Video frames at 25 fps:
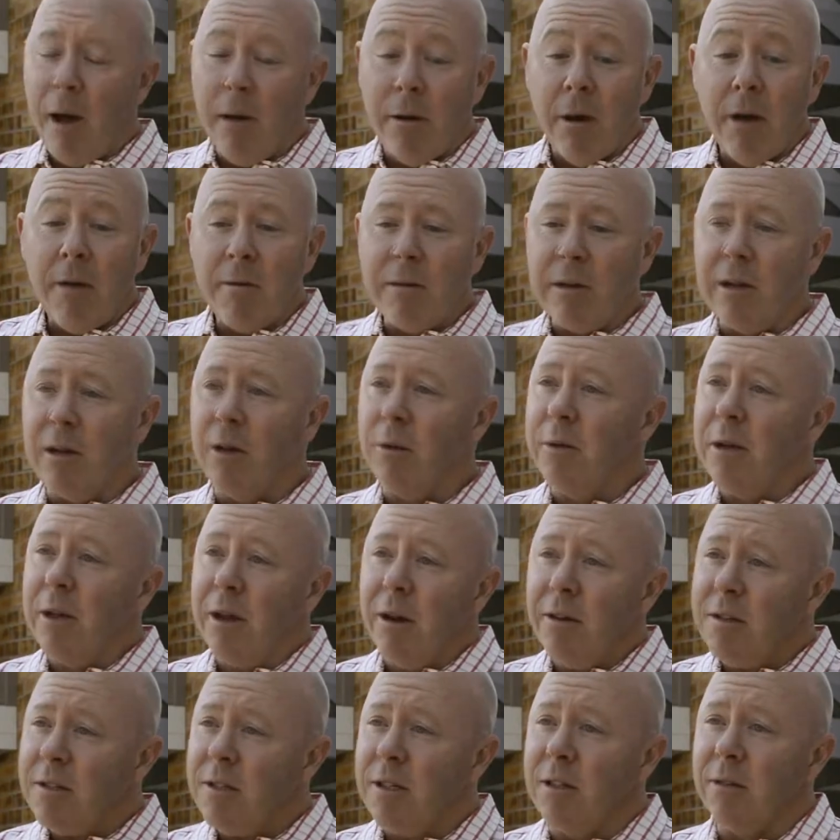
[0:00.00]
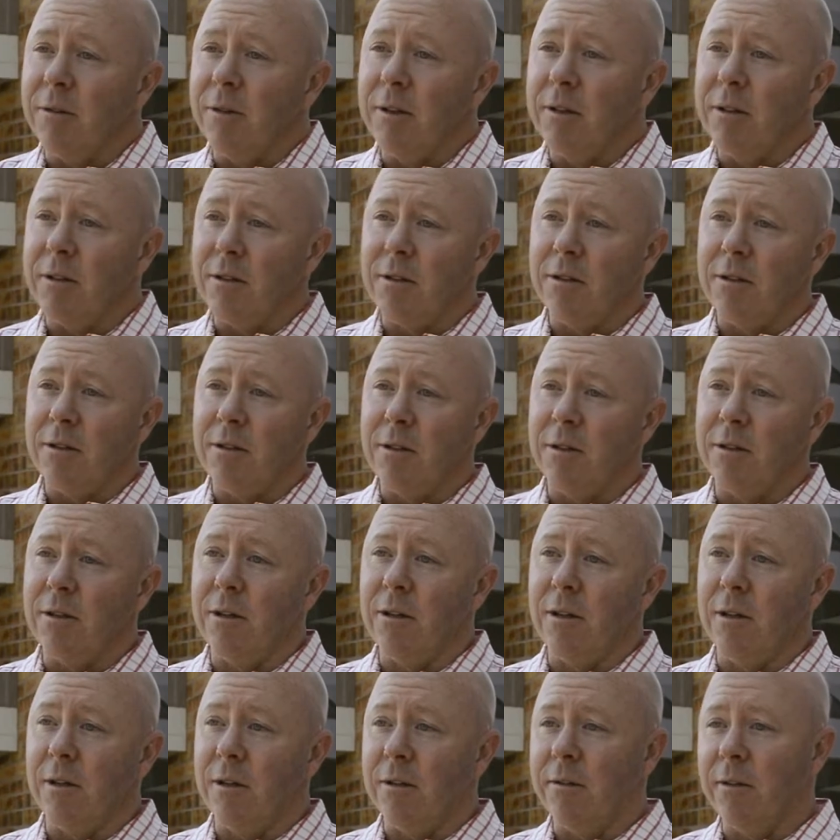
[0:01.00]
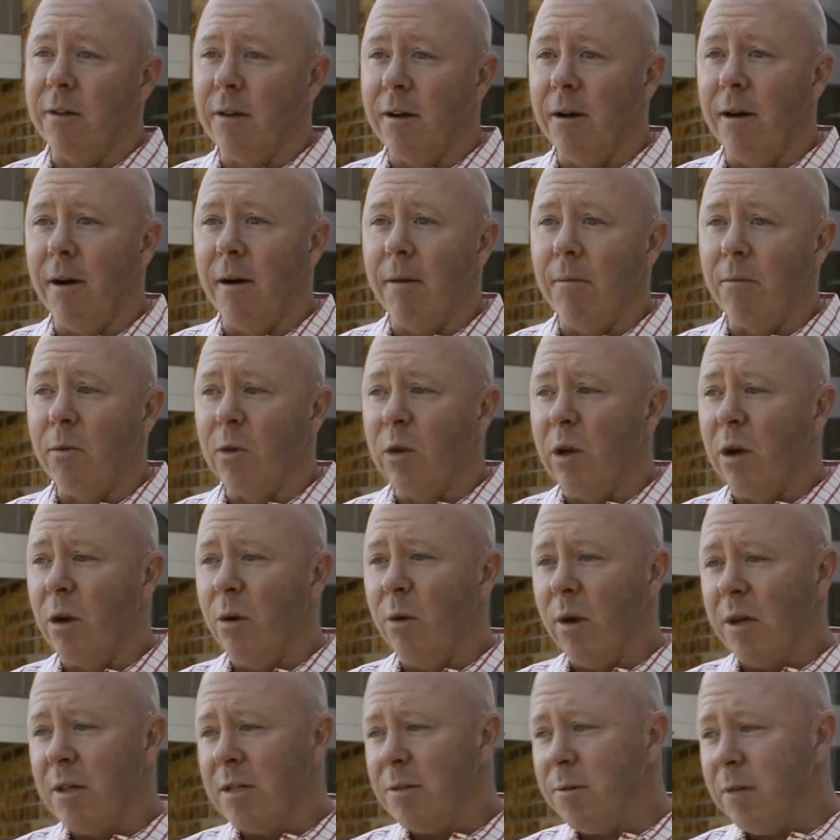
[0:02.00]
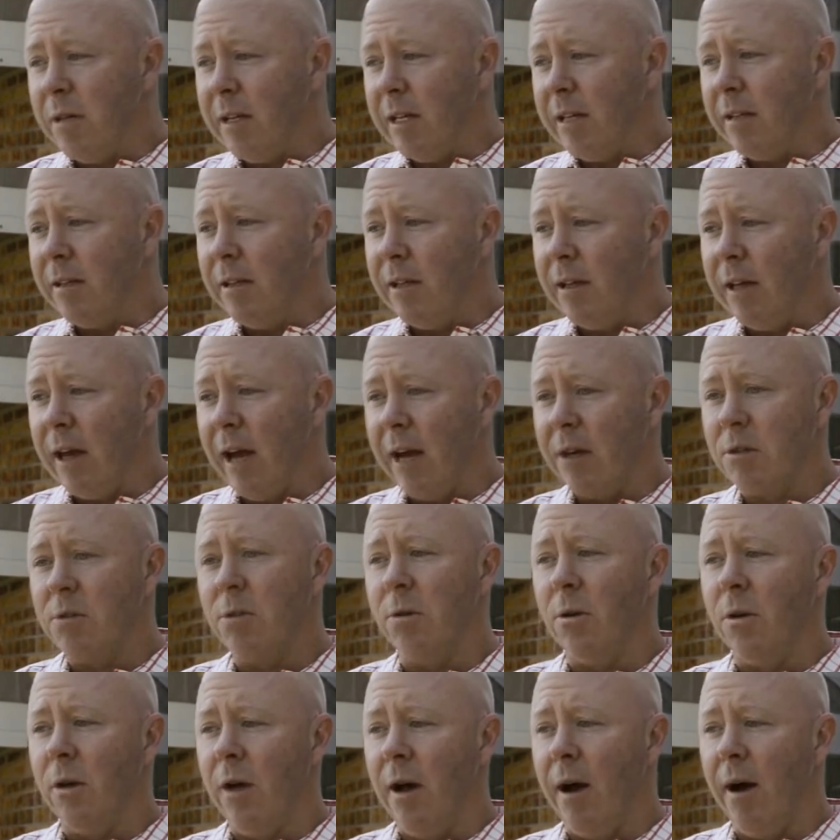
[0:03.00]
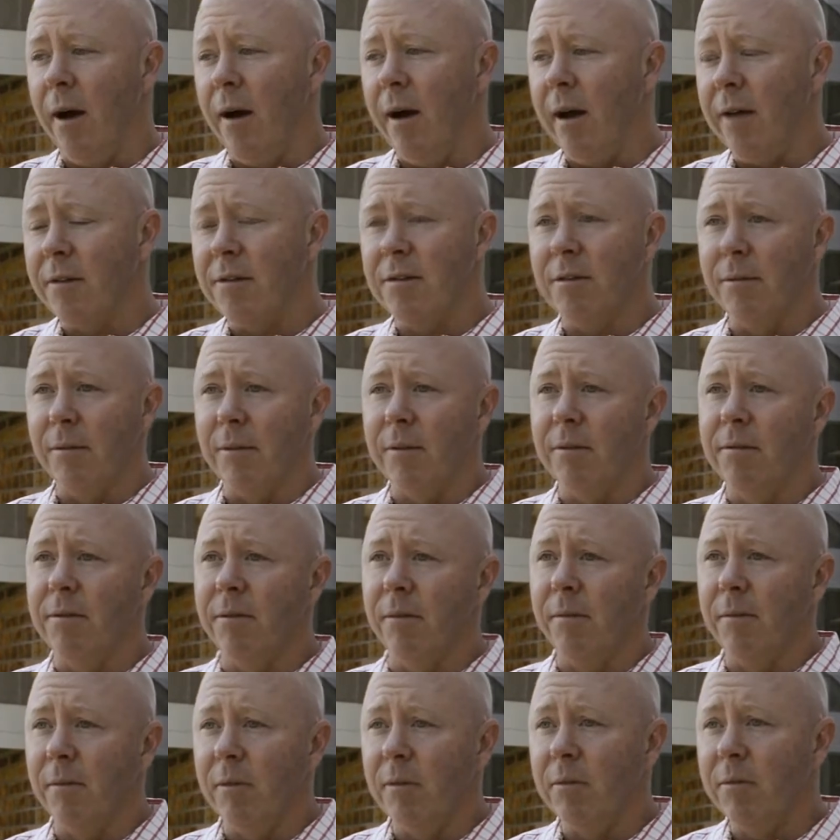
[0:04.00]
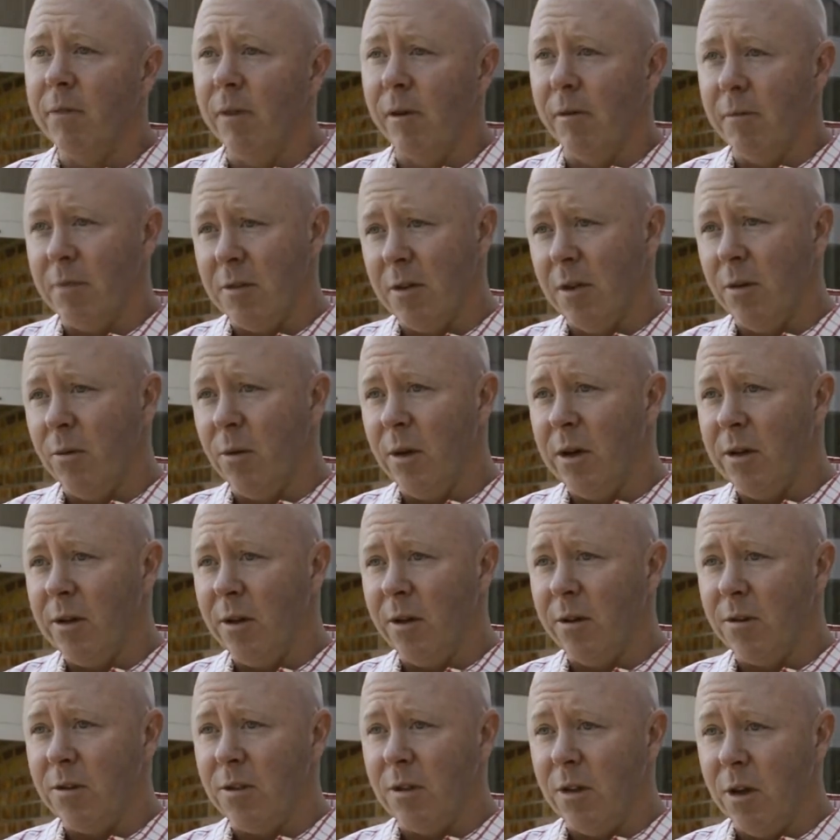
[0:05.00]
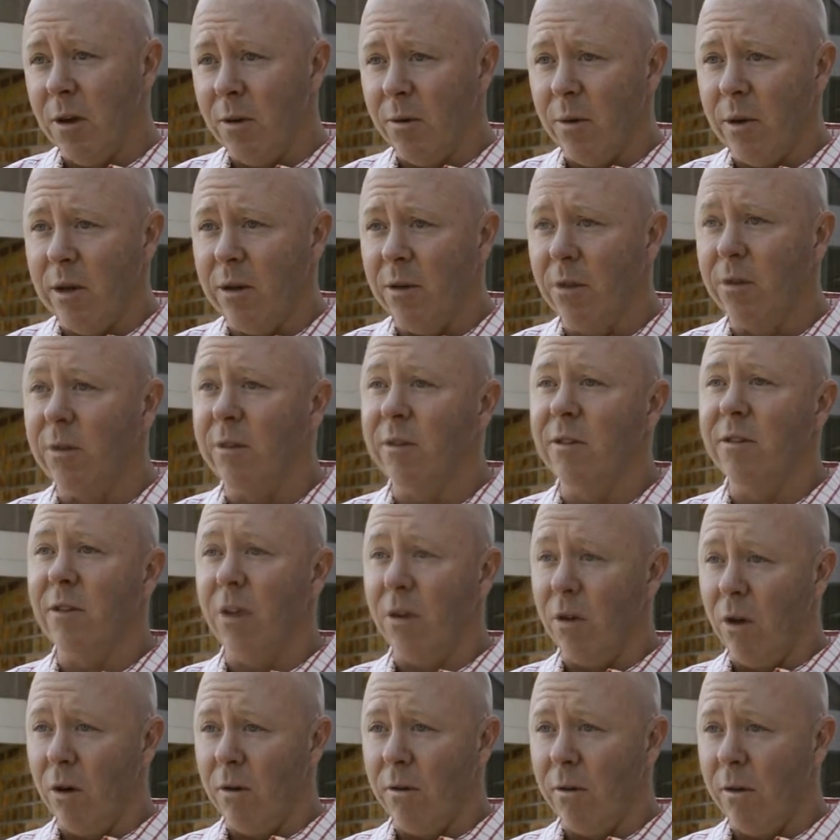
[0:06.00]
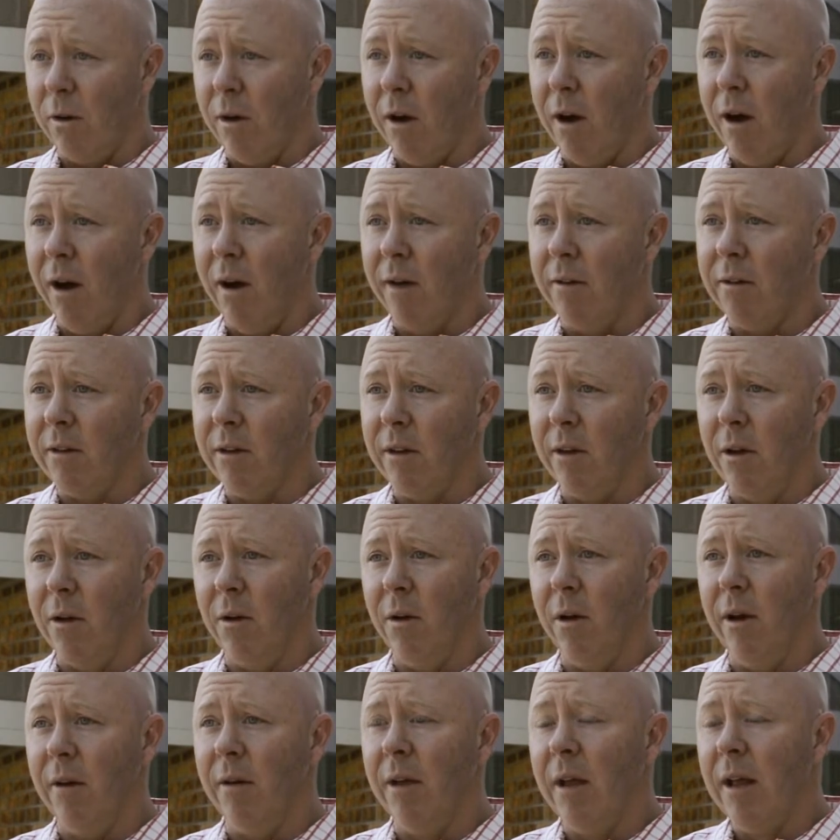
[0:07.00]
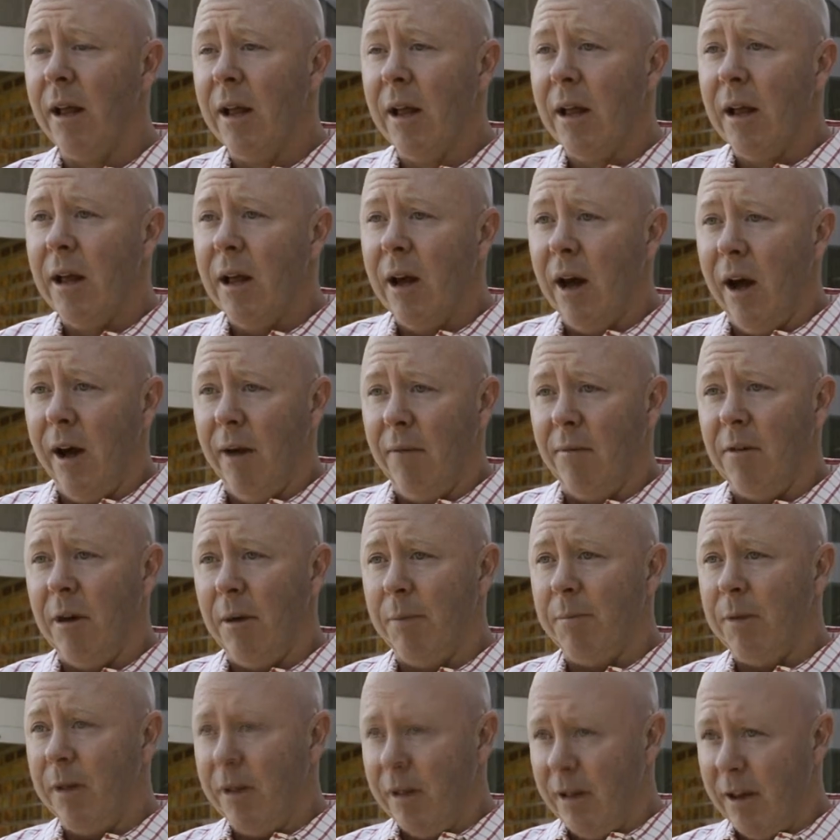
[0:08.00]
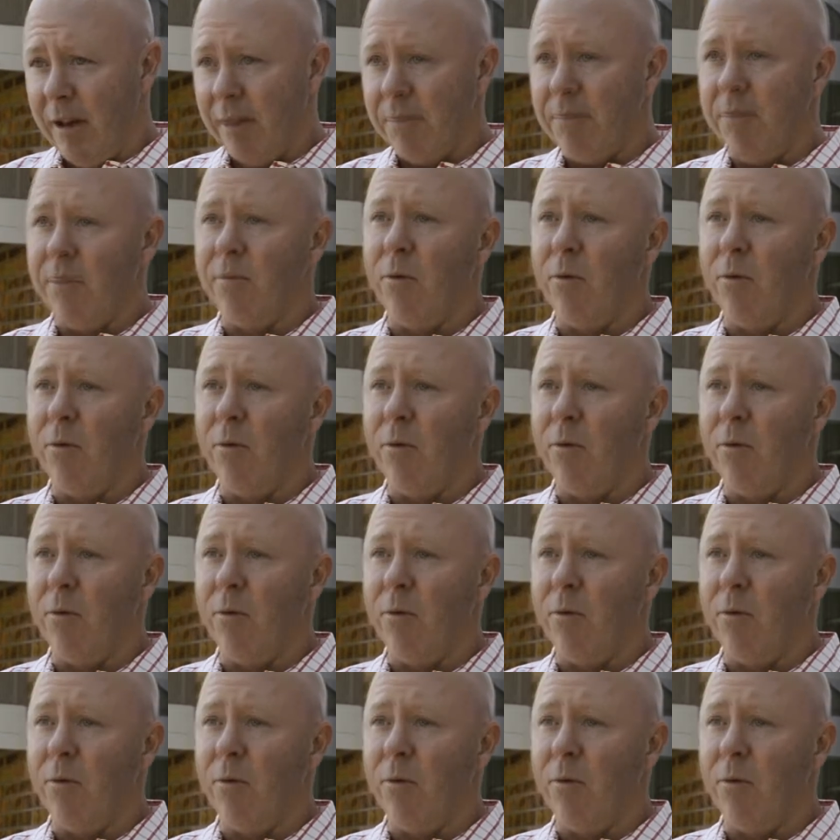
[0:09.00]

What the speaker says: No, you know, we don't see the windows until they're delivered. You know, once we get the actual estimate from Zen Windows, you know, we do send over a PDF